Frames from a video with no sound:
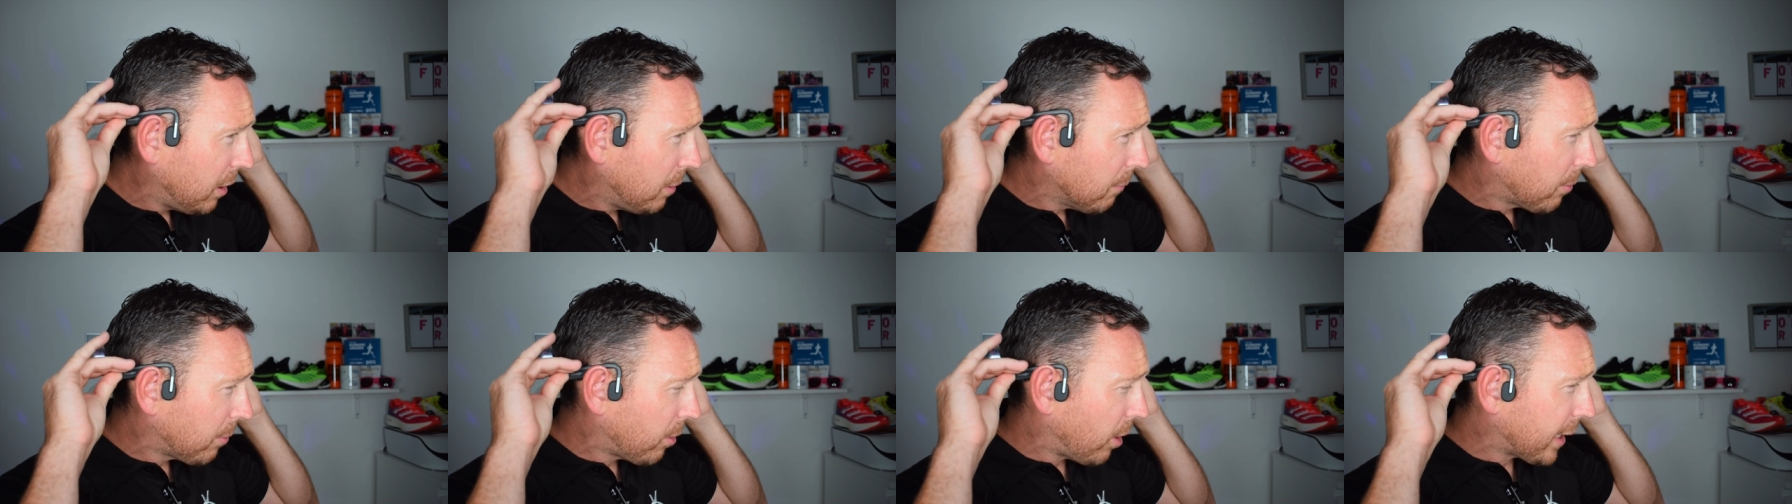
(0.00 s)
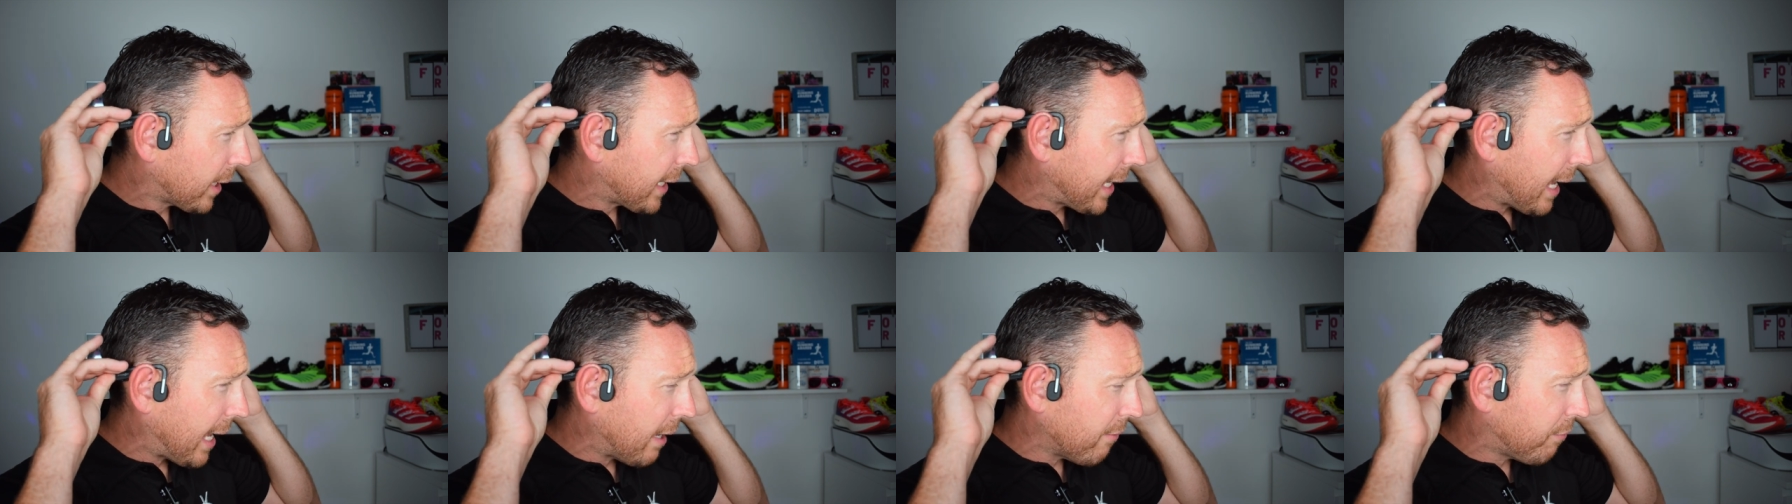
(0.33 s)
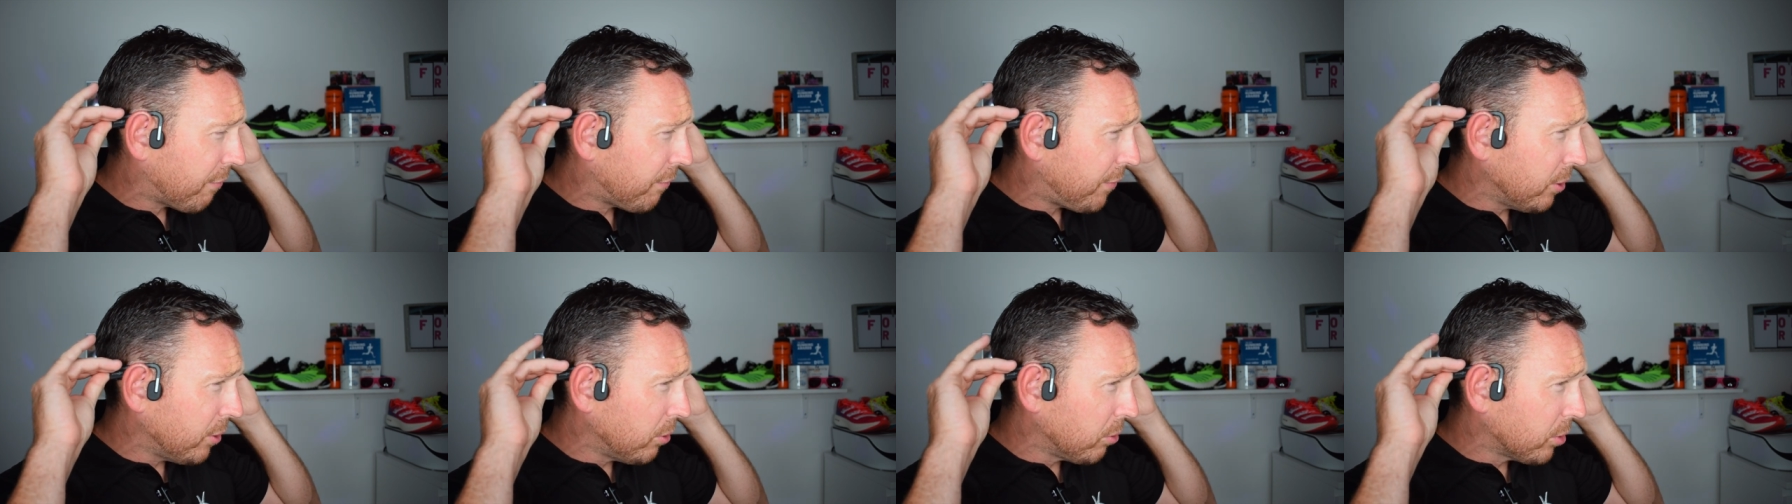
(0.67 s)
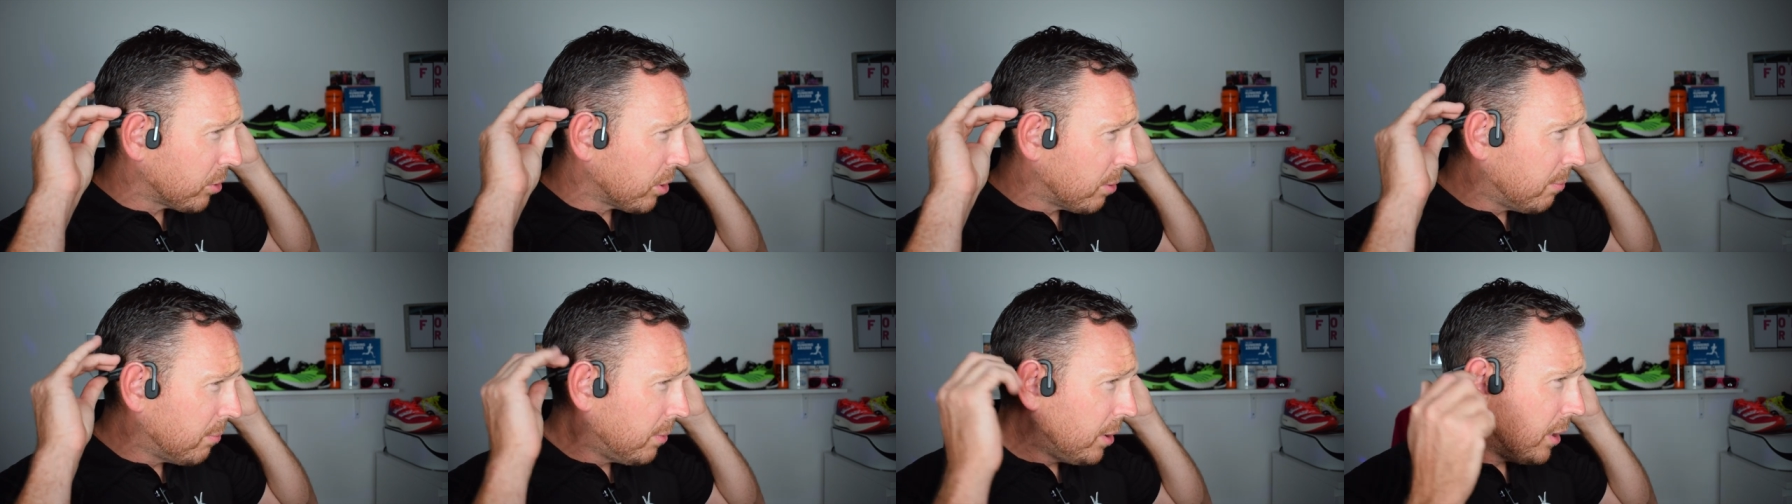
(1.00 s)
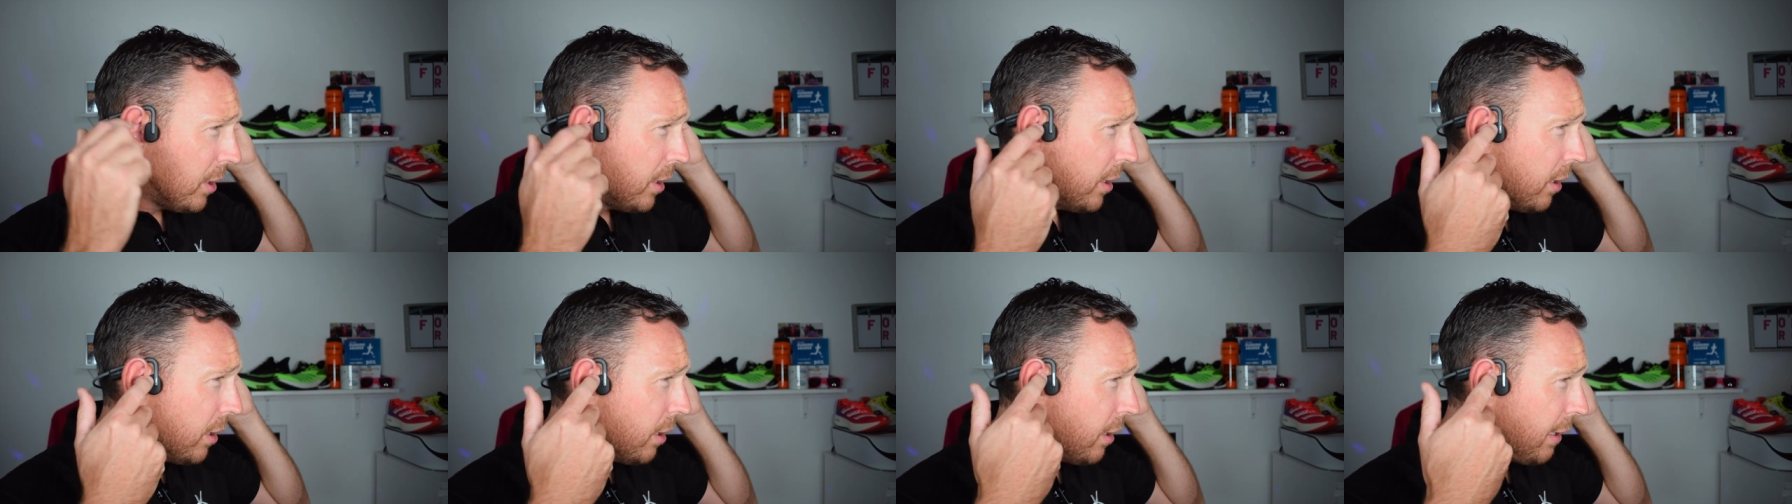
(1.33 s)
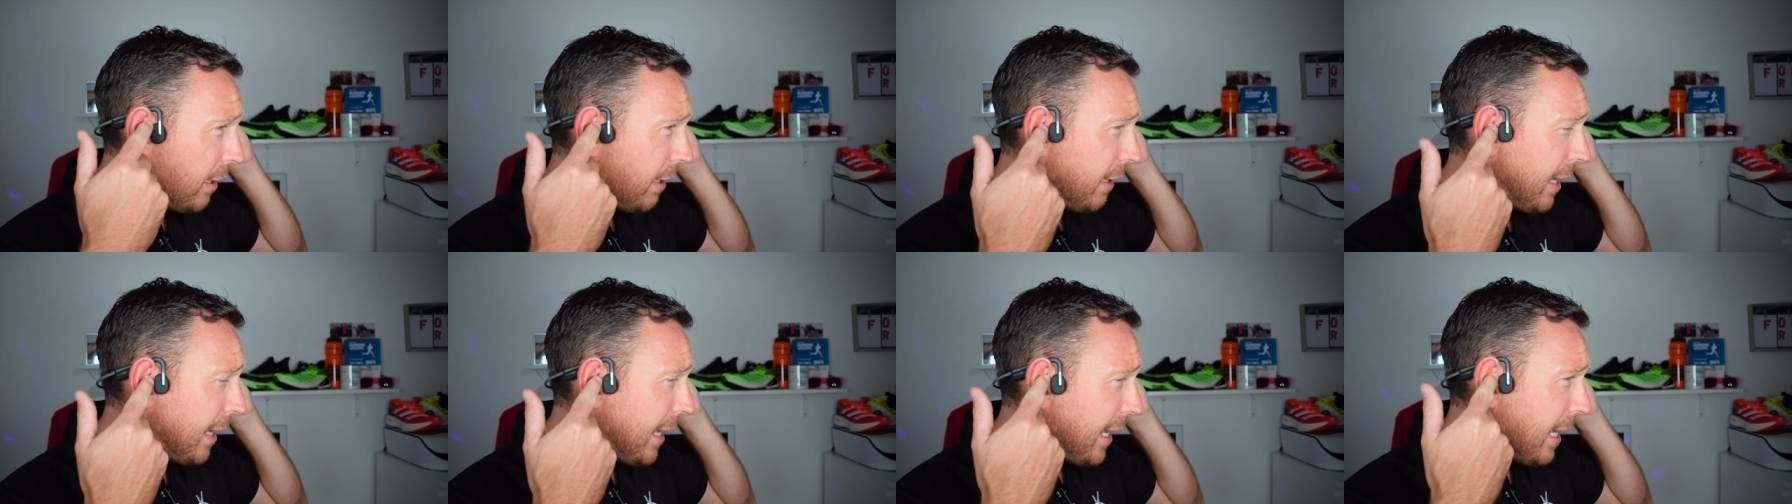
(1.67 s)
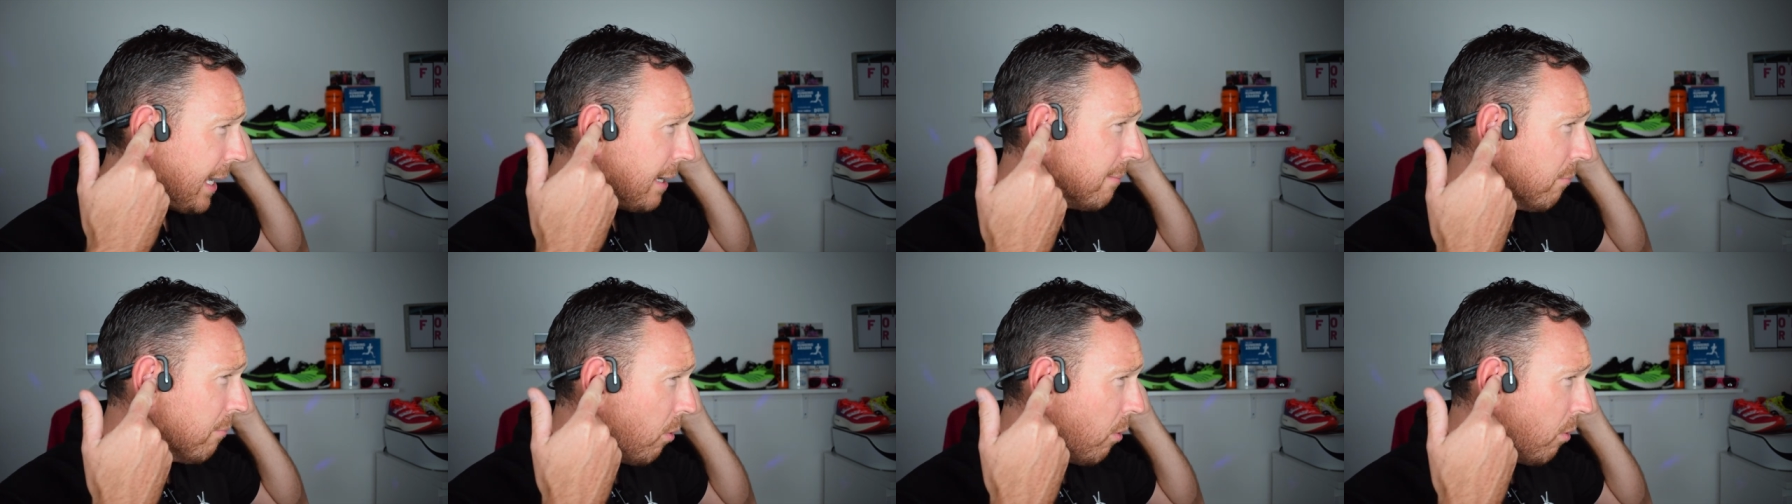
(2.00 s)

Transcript: but I can feel them here